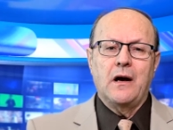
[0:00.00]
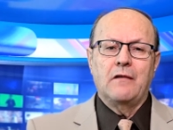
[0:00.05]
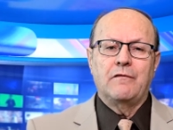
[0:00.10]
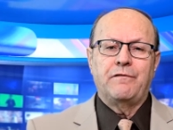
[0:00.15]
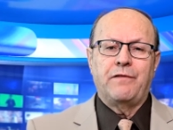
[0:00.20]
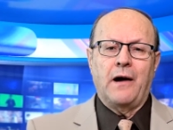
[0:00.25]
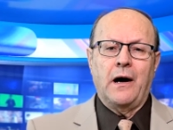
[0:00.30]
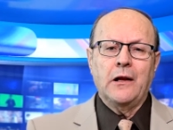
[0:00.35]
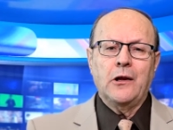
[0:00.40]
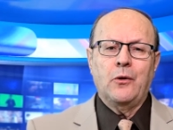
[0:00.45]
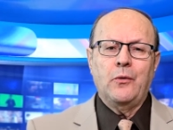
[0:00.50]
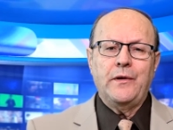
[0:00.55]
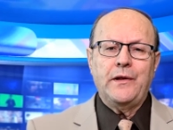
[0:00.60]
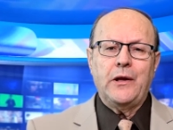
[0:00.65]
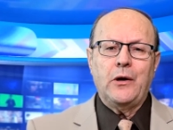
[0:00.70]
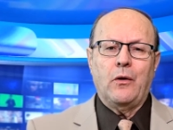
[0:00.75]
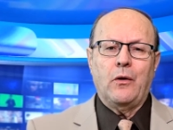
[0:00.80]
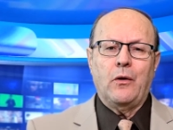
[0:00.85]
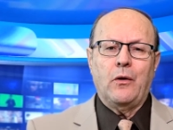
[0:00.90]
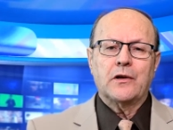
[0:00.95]
Following
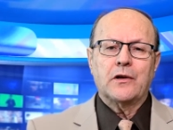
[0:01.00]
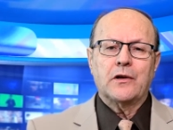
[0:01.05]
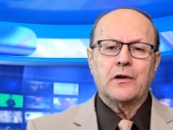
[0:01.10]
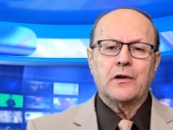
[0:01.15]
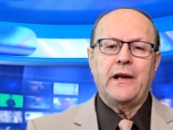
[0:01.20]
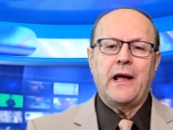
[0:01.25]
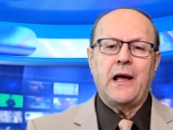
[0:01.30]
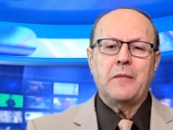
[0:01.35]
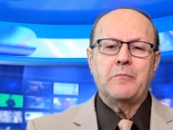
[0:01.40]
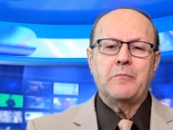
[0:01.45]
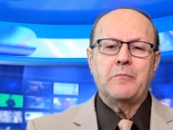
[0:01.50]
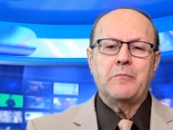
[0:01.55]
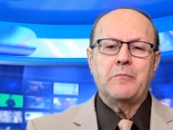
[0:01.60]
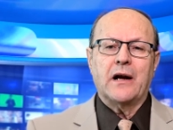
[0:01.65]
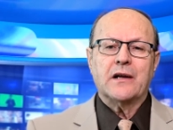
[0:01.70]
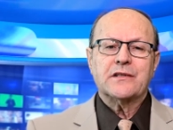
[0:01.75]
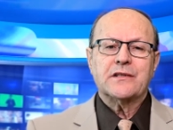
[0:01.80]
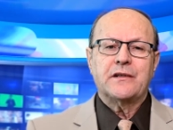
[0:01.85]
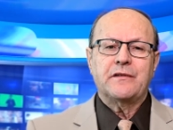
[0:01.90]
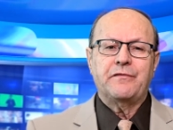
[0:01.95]
the Ottoman
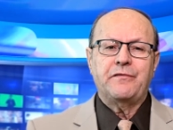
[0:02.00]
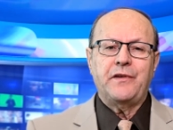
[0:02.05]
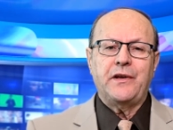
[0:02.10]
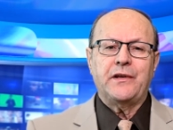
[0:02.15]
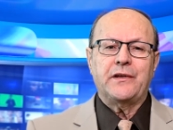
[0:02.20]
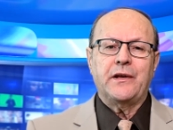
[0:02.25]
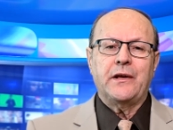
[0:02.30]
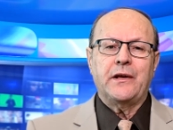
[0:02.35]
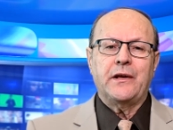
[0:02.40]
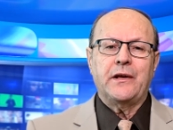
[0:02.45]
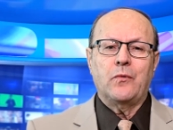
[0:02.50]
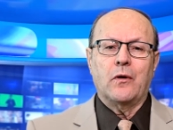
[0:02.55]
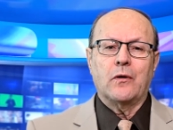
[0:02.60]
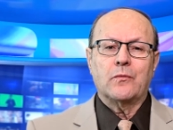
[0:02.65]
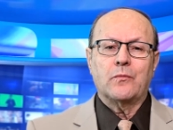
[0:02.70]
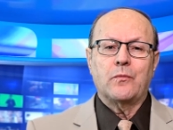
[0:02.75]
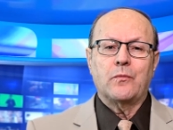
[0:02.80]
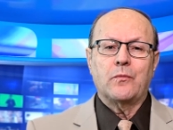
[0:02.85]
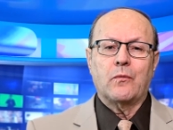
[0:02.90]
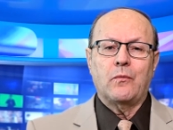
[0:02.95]
Empire's defeat in
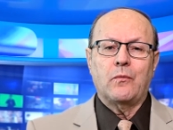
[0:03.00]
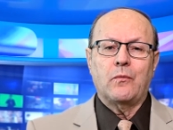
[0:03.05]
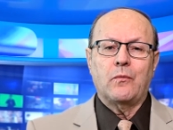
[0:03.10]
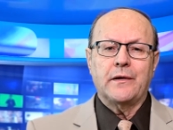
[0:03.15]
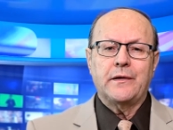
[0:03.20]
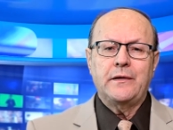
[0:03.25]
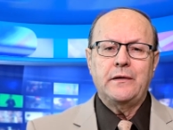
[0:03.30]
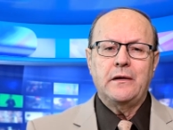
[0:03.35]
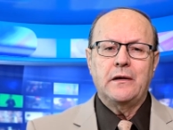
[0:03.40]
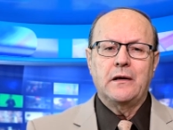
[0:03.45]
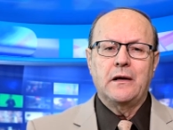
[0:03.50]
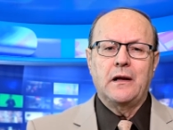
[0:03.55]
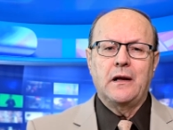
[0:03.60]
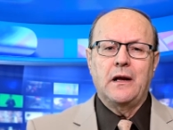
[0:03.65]
World War One,